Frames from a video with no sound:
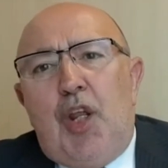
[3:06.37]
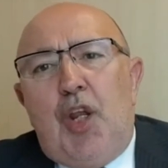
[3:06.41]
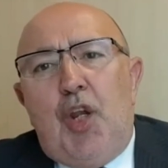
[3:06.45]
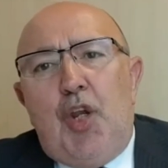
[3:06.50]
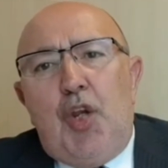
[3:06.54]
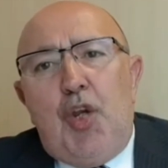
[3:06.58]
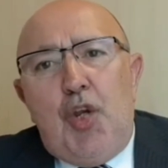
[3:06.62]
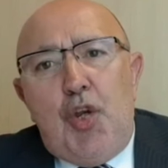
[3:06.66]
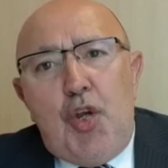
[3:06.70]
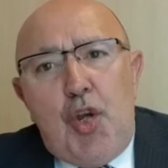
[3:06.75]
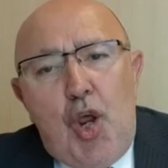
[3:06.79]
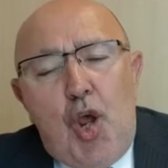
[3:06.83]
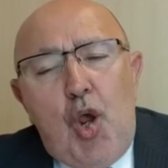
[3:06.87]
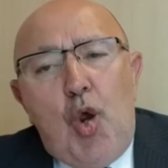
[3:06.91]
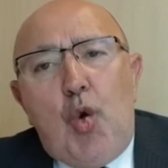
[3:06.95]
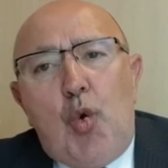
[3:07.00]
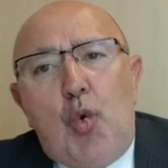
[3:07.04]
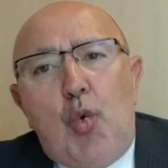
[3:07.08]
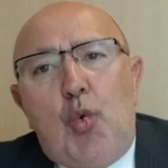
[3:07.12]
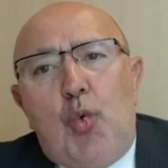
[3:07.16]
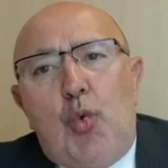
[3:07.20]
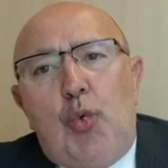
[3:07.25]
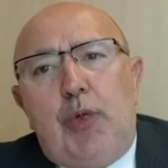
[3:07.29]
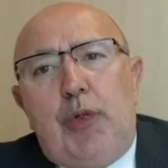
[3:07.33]

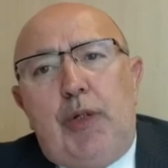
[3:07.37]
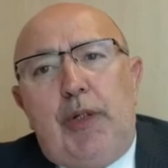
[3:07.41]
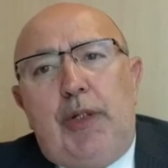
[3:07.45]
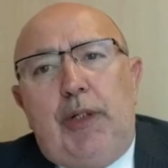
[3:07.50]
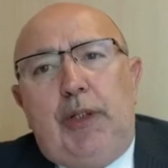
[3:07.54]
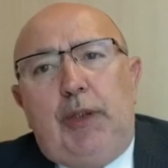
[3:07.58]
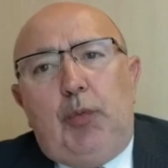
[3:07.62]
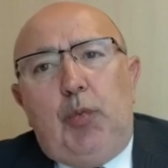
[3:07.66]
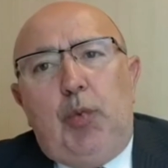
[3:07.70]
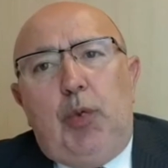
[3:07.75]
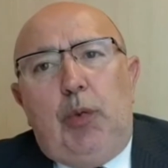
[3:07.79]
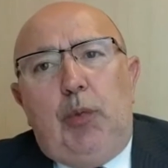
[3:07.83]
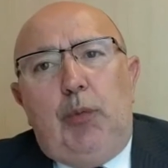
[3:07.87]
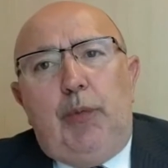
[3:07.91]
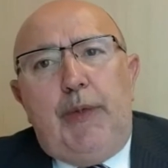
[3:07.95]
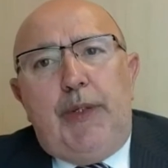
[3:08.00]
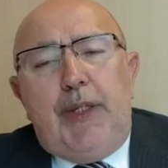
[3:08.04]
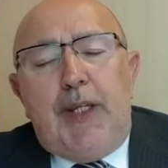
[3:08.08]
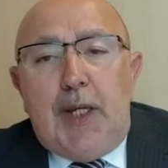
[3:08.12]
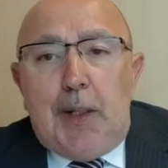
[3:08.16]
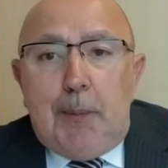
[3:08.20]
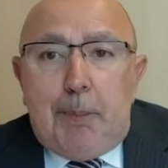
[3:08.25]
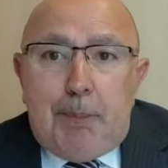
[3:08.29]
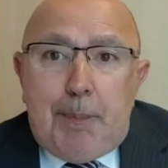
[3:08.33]
No, it will be
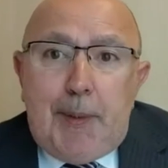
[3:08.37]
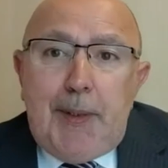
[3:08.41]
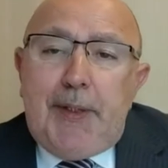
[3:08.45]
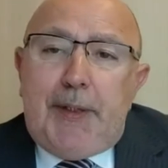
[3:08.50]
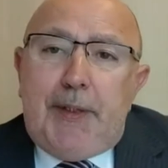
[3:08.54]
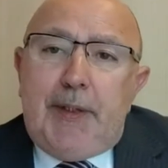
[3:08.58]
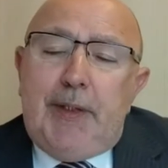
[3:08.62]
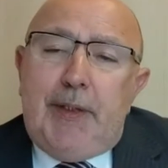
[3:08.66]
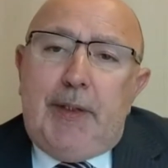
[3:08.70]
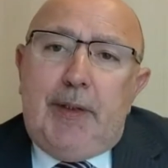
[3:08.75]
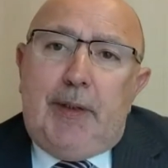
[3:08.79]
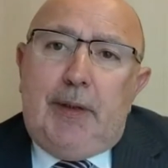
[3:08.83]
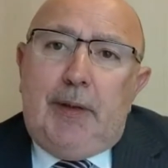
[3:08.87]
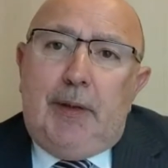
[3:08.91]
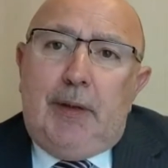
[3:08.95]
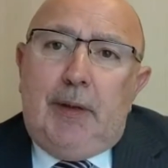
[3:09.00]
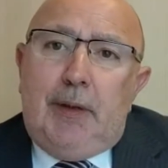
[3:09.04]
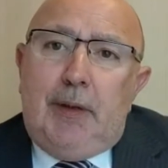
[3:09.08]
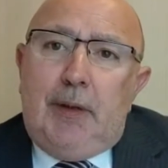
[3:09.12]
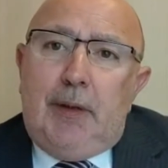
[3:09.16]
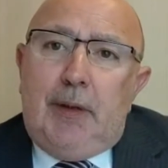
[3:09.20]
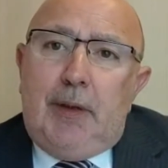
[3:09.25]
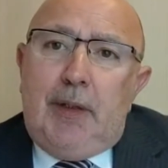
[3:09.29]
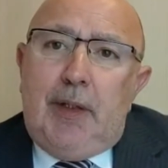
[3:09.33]
a pity
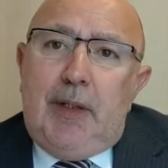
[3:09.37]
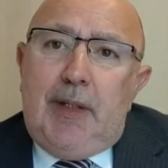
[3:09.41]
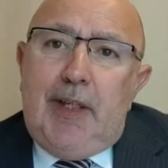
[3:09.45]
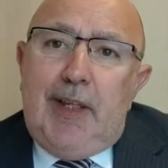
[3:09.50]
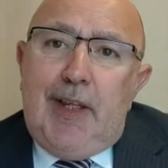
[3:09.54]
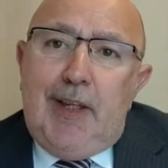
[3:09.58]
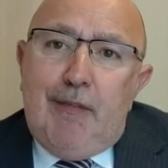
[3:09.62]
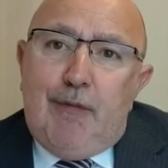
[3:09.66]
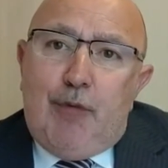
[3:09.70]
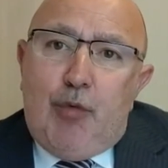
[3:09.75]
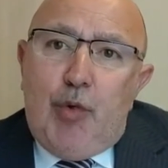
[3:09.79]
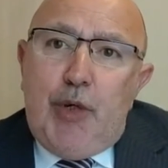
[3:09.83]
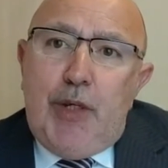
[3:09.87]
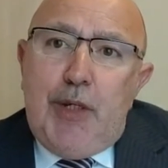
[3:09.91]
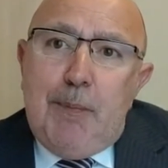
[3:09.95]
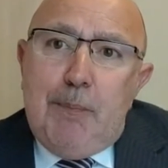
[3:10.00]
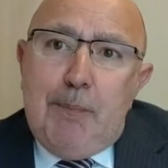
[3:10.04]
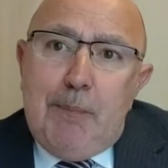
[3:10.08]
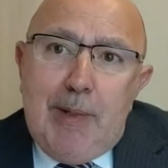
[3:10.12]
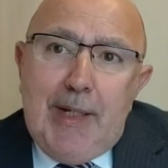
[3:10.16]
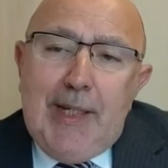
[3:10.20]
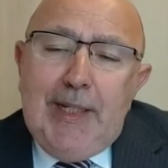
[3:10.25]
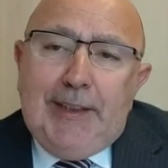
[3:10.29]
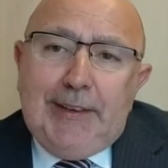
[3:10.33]
if we
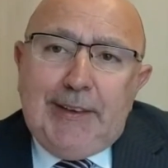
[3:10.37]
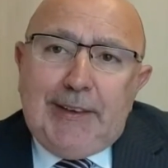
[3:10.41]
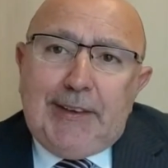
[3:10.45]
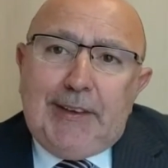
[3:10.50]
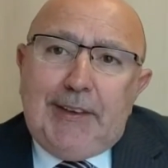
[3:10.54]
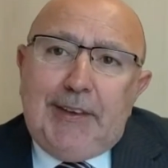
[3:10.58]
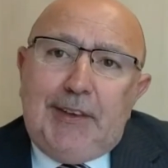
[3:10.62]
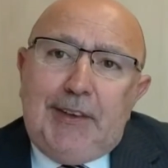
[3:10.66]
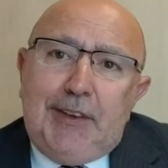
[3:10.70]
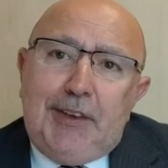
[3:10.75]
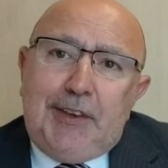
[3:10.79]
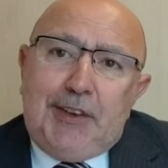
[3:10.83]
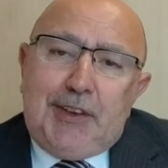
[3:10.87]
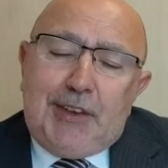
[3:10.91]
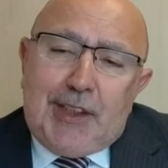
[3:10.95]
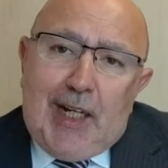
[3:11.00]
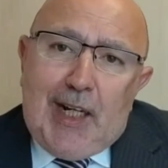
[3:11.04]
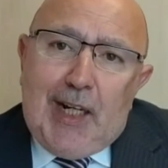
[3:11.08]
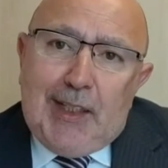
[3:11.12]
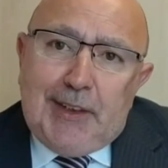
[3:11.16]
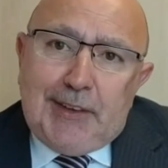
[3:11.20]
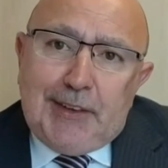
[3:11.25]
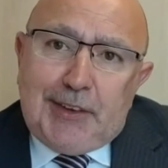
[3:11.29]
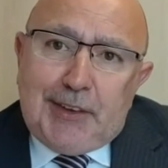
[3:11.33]
miss the
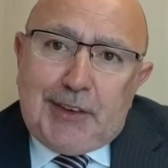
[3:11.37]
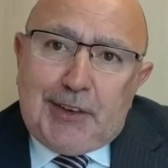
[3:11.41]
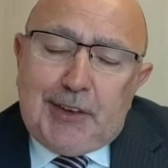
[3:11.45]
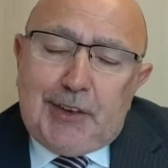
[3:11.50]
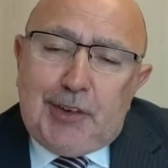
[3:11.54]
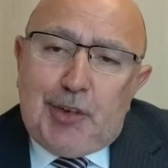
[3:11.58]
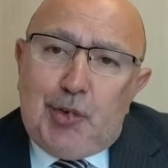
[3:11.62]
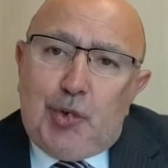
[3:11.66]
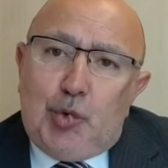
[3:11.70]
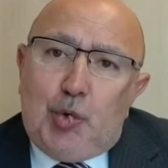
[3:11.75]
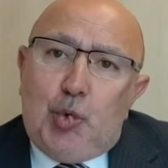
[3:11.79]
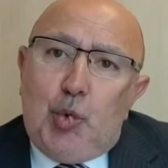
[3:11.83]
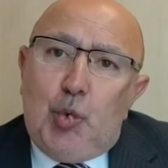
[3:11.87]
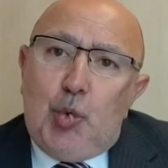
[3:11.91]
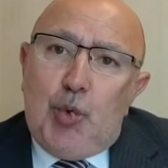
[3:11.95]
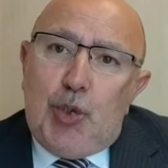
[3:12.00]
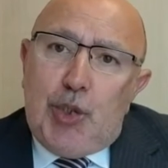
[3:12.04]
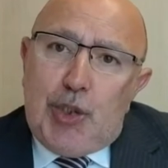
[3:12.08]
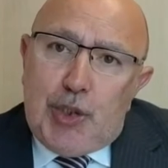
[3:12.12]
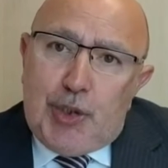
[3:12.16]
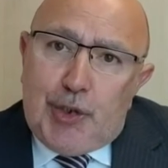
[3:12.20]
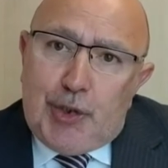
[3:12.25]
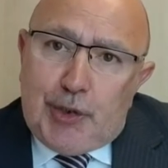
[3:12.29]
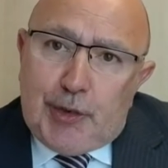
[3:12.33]
chance to
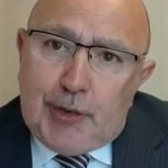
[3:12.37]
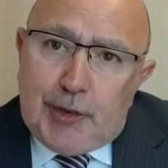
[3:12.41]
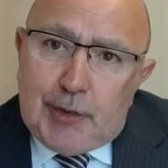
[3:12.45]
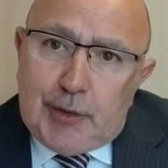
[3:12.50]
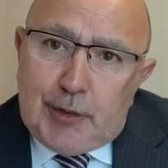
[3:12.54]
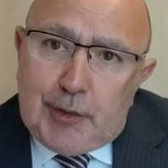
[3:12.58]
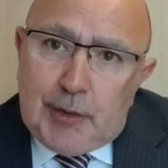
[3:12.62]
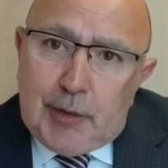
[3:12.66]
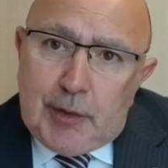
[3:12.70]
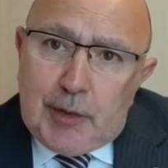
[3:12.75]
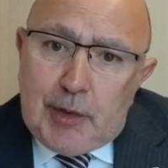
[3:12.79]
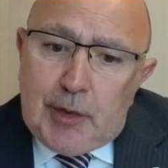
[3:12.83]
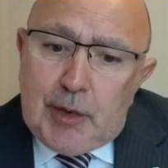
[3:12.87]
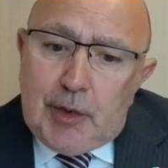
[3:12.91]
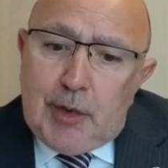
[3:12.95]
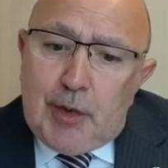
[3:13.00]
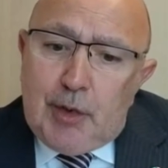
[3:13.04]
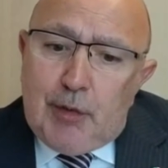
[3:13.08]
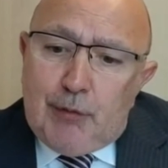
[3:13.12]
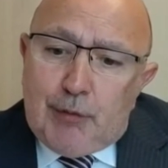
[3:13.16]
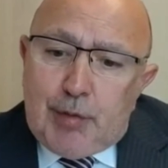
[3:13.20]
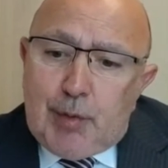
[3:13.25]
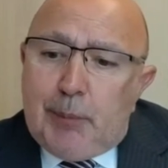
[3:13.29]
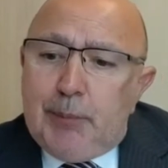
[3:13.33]
learn
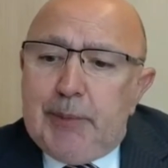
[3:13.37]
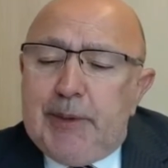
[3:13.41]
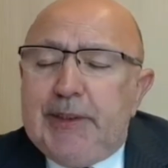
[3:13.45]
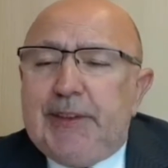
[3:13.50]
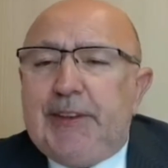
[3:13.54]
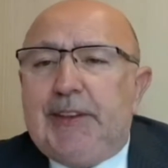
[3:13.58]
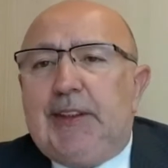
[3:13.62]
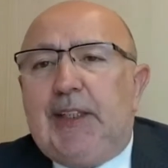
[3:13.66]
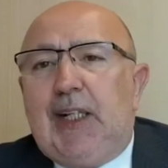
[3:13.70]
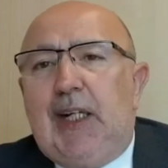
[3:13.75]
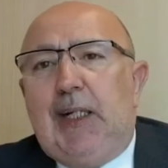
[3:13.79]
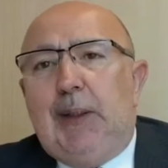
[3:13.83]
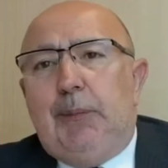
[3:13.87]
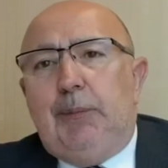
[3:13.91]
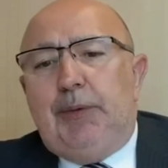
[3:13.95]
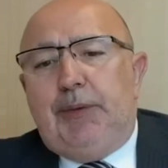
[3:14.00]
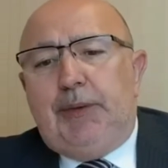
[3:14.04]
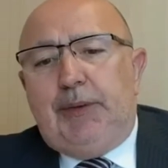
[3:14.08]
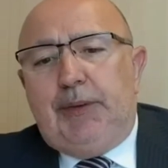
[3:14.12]
from these times.